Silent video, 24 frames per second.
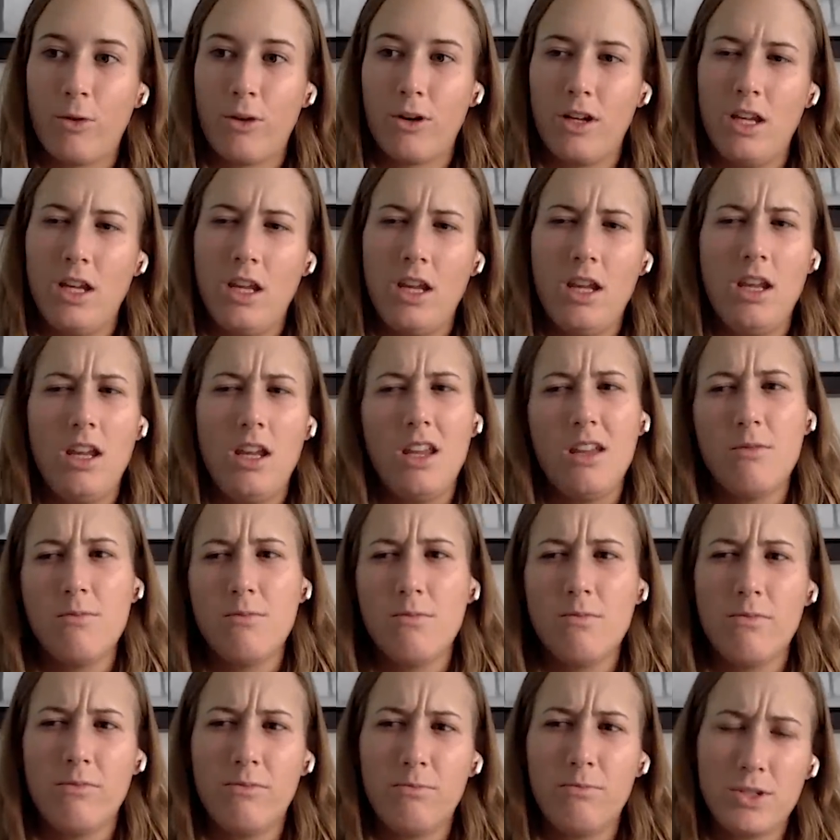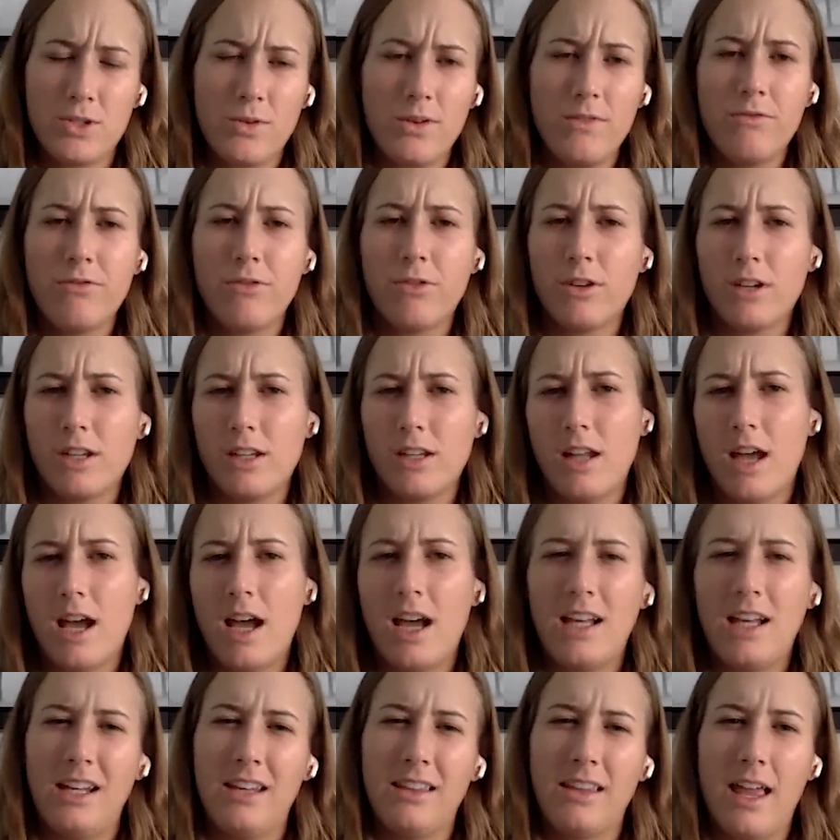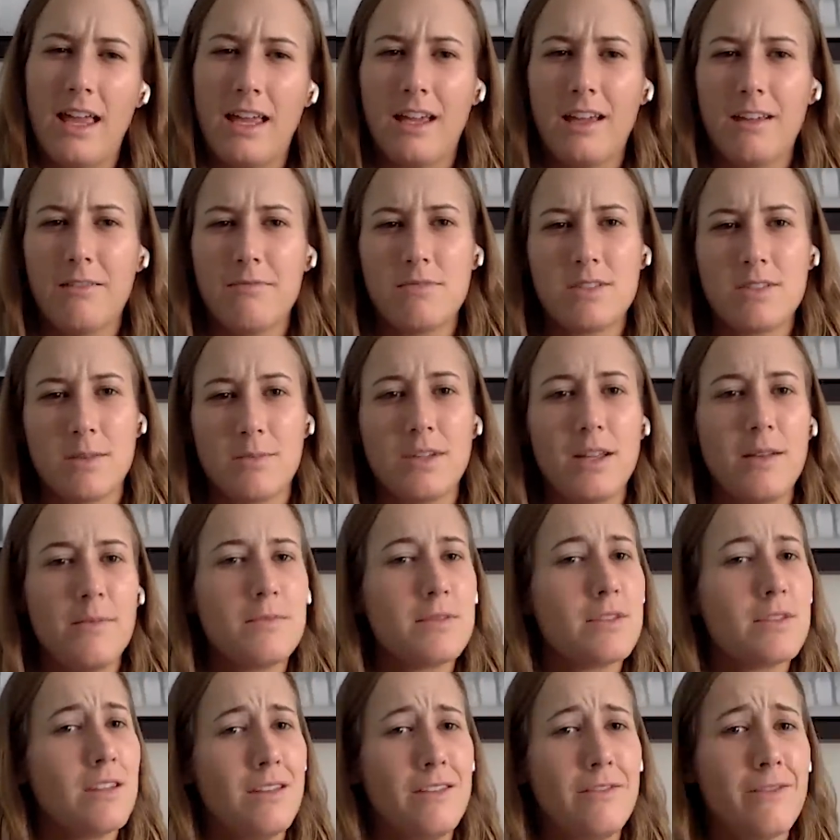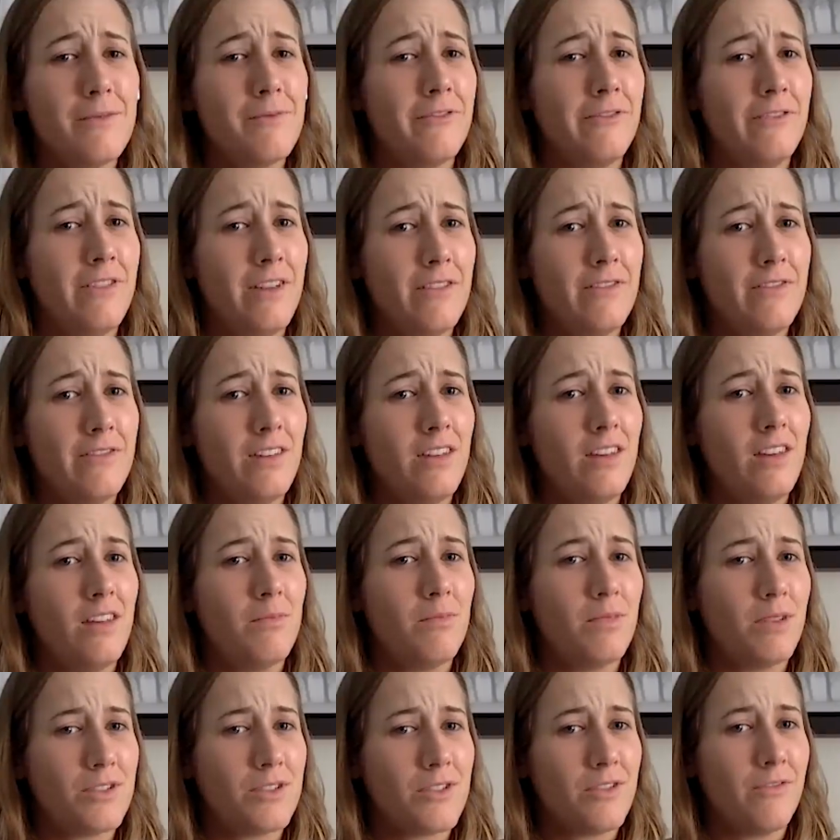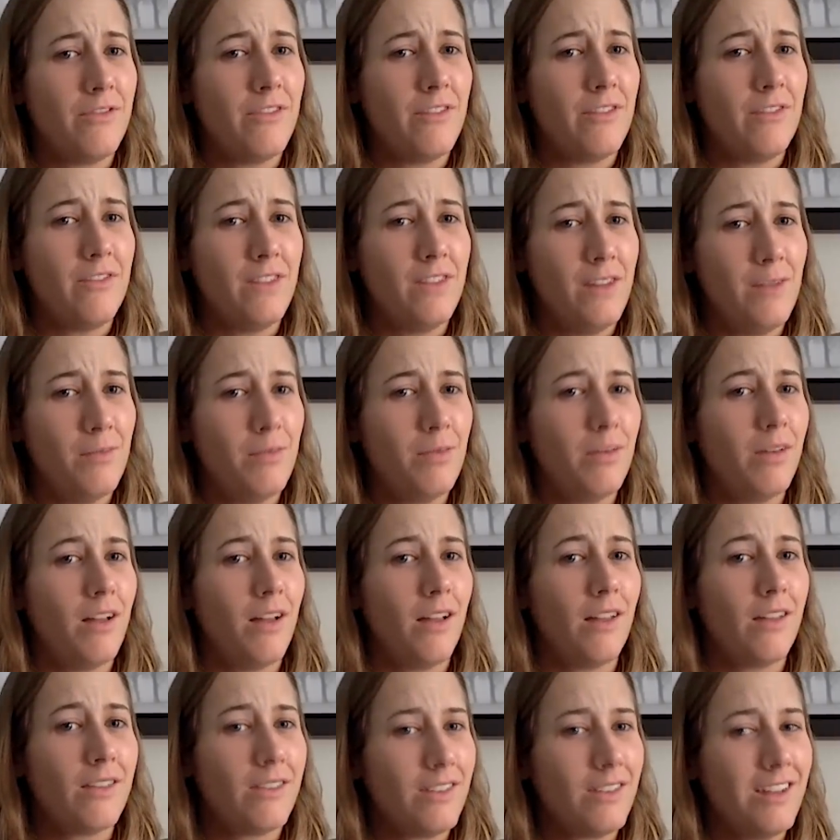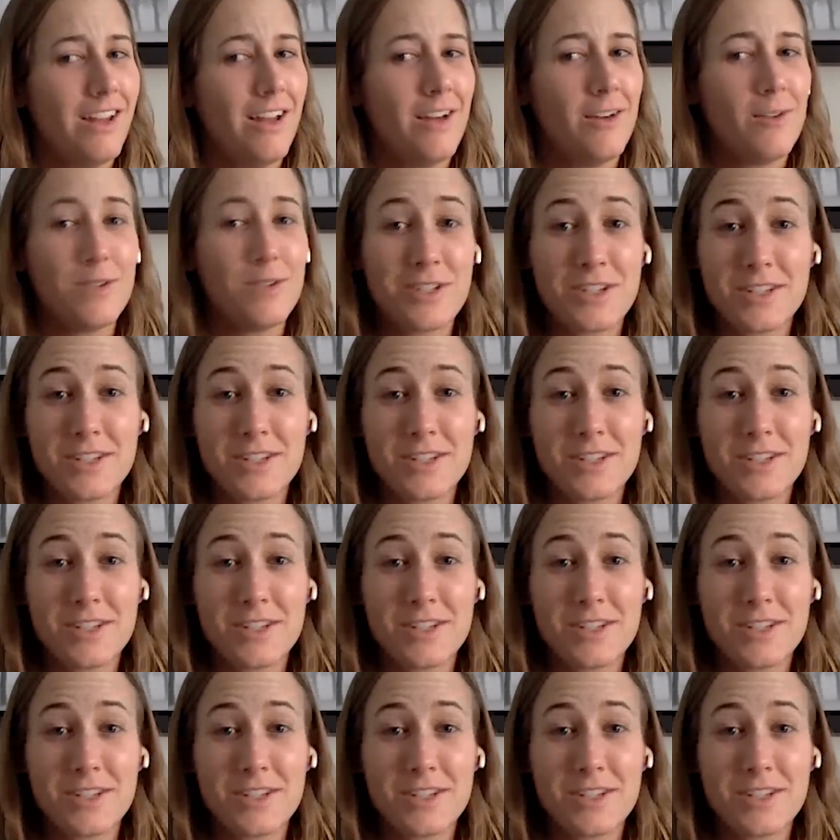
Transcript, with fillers: 40 between 49 and like sometimes even 50 pushing 50 plus you know